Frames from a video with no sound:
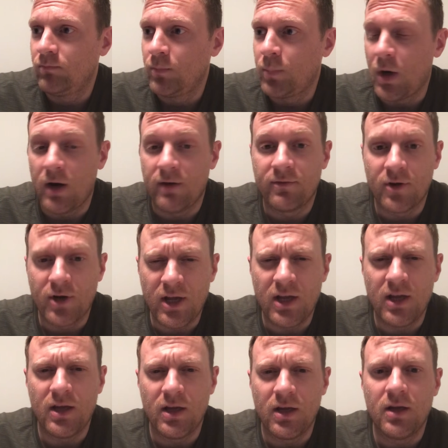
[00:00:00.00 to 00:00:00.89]

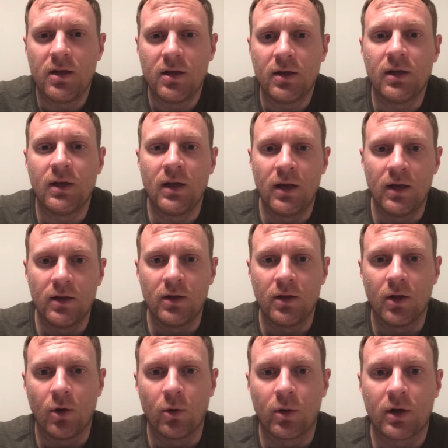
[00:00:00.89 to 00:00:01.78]
poverty
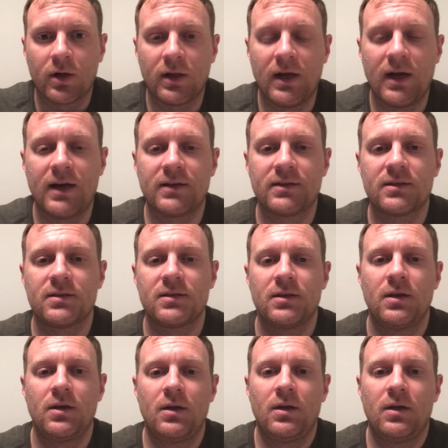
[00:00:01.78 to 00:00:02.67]
and lower class
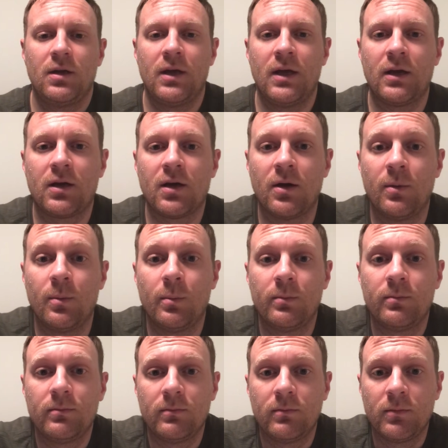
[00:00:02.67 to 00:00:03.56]

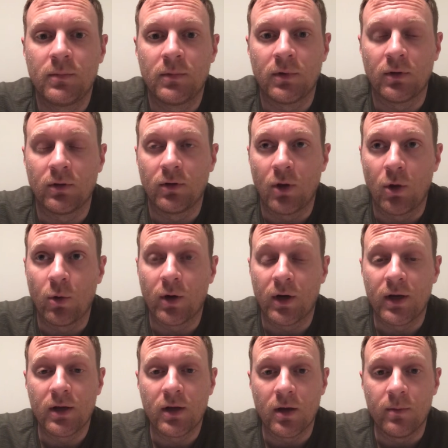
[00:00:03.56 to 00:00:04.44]
income or
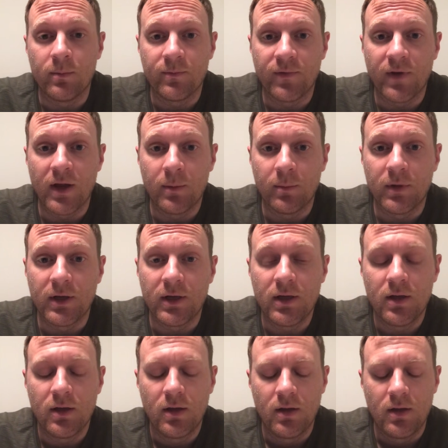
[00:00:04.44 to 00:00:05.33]
lower income family,
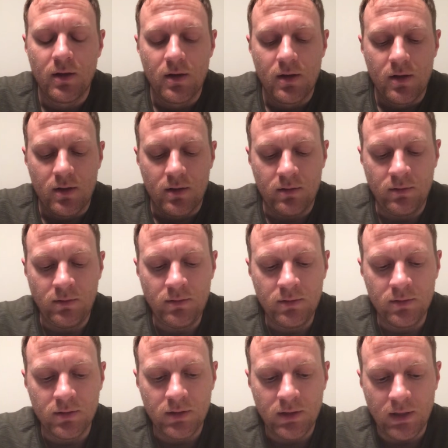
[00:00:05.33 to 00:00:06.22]

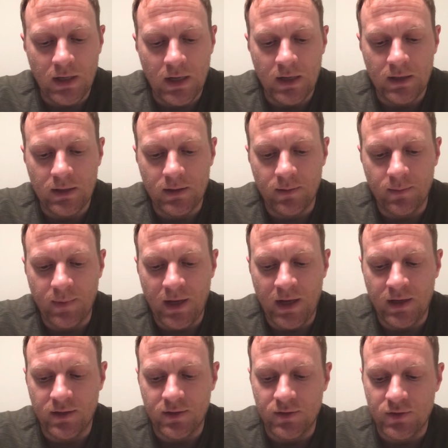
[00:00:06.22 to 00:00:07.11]

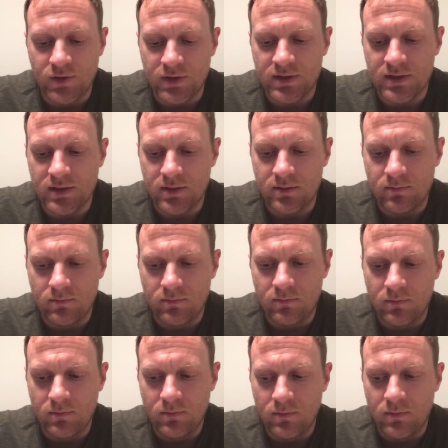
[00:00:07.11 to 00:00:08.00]
and just
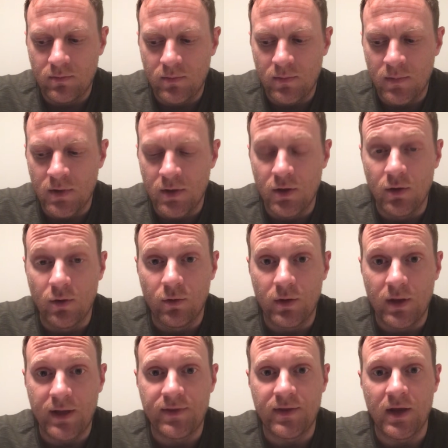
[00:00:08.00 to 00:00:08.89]

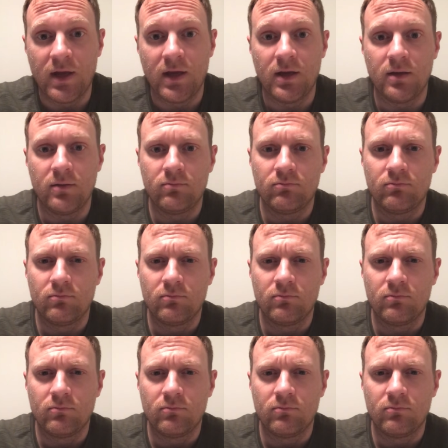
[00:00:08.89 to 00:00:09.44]
knew that they